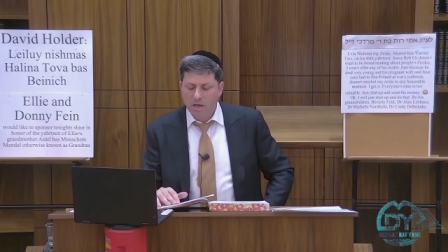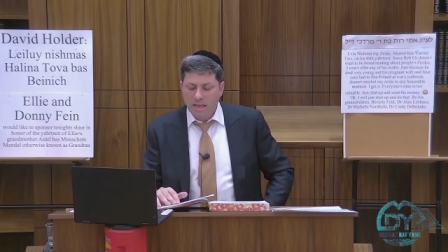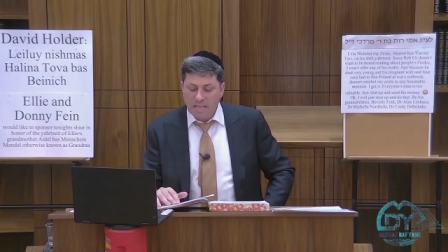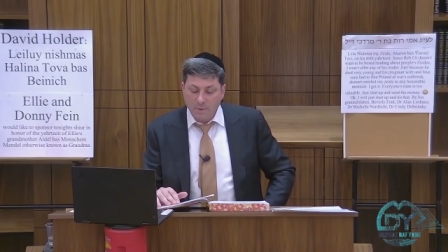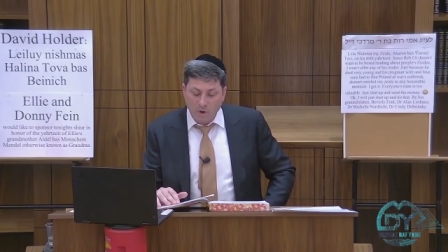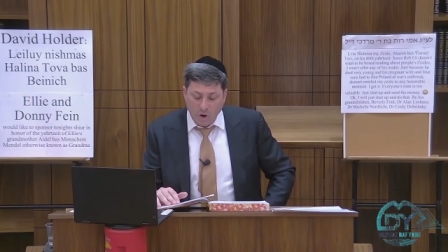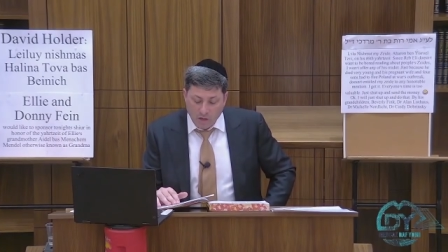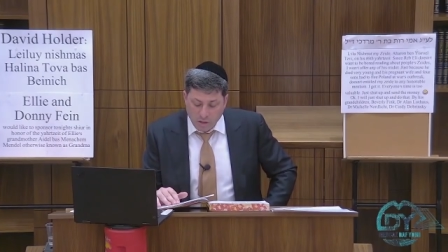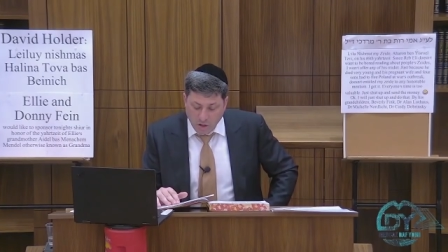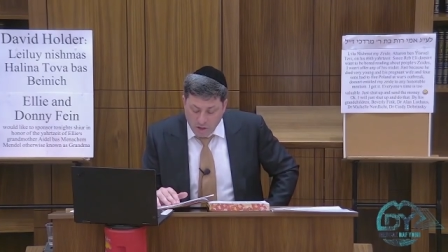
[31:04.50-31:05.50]
That's
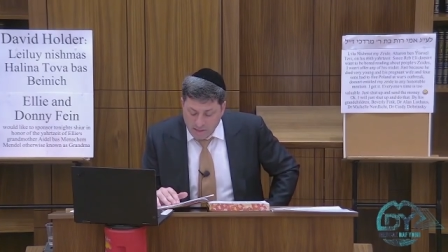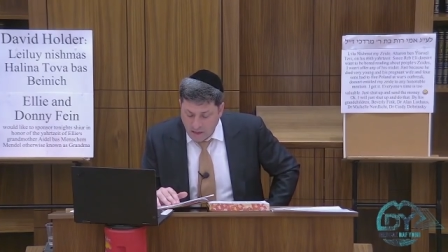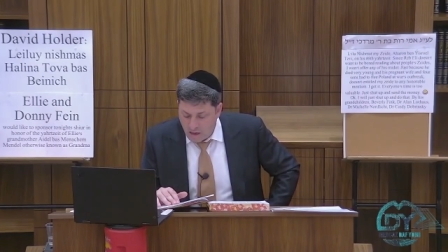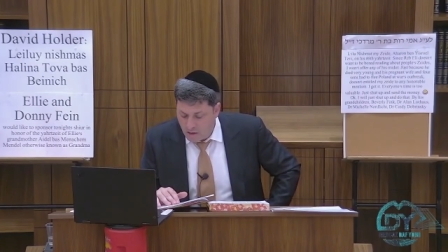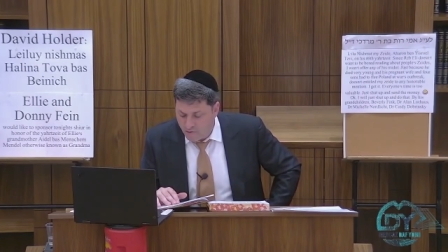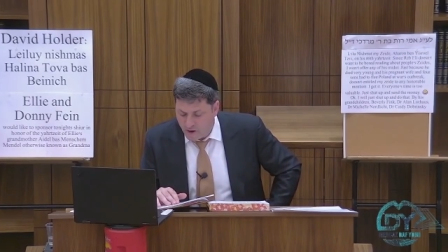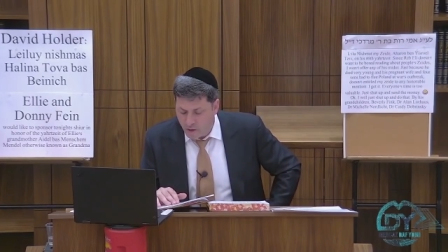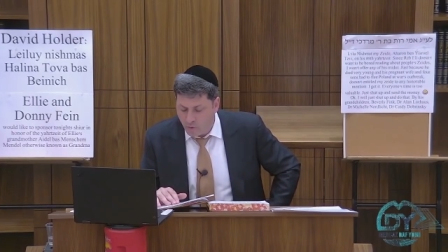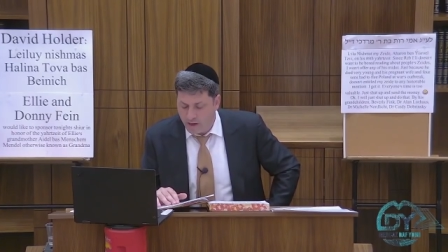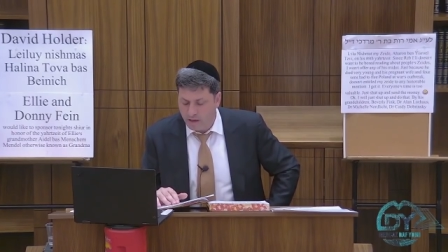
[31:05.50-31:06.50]
because the Torah said it in a
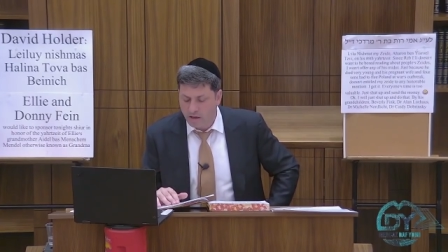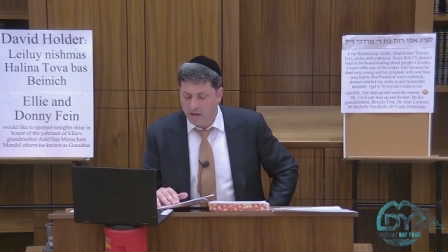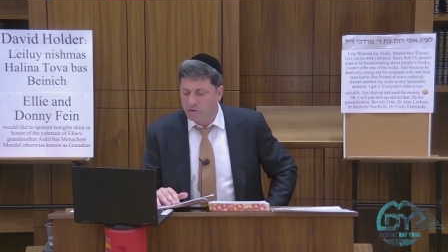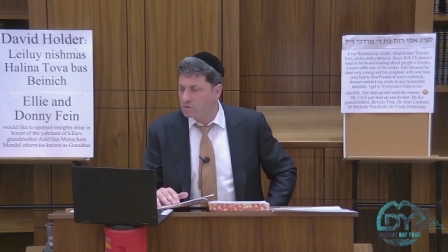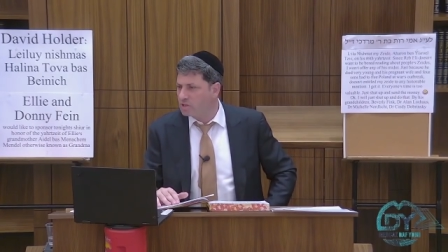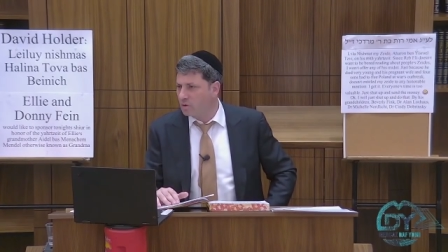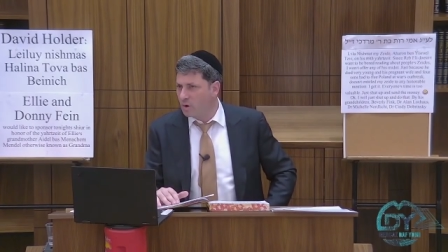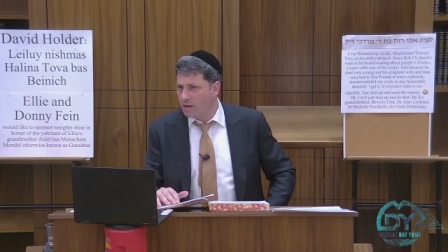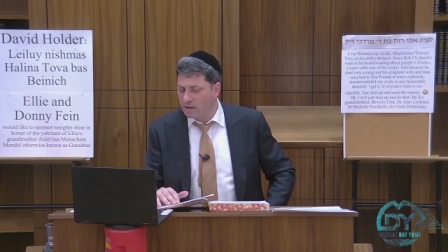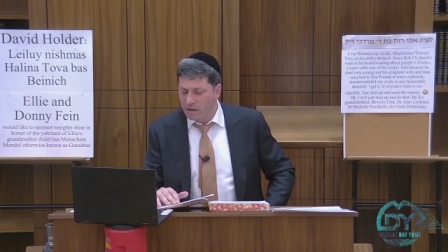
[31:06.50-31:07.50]
funny way, in an interesting
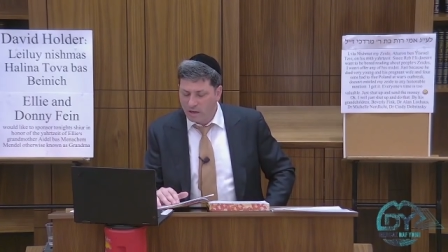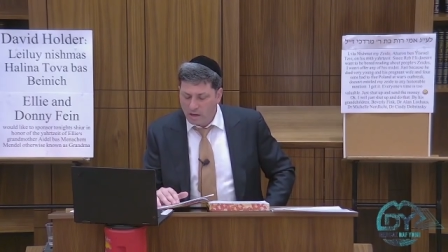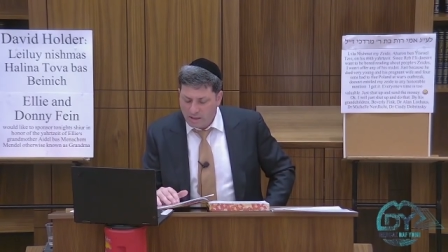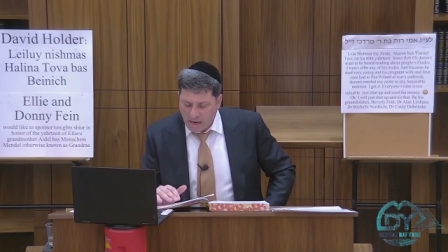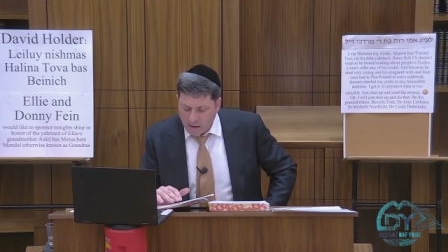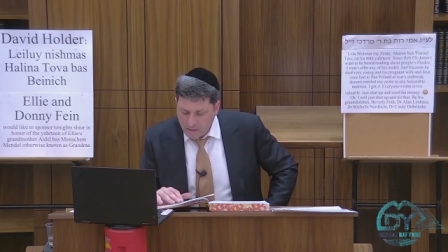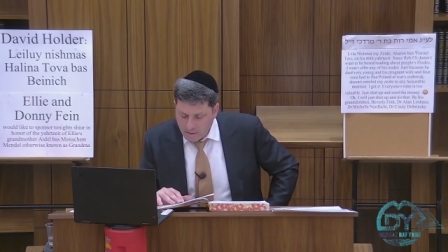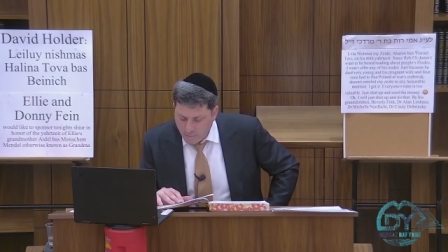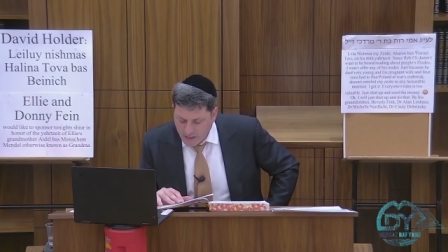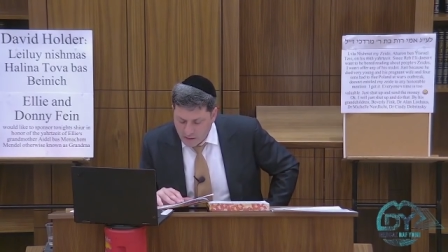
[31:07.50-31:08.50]
way, that I
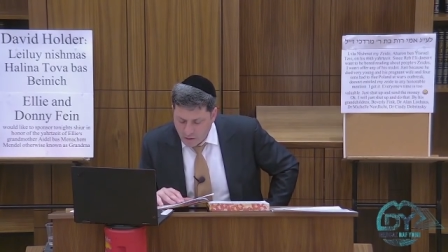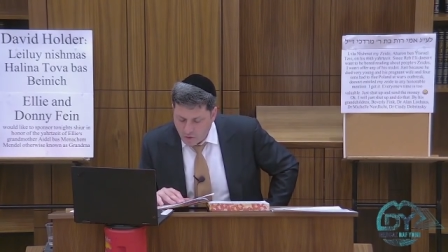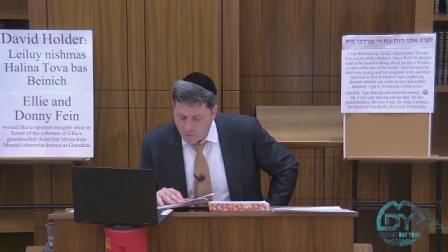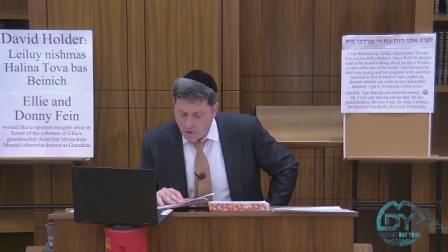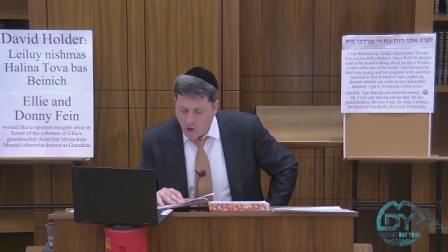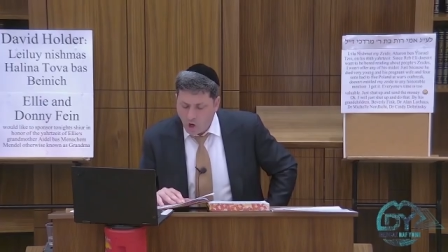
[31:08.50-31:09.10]
could make the yukim.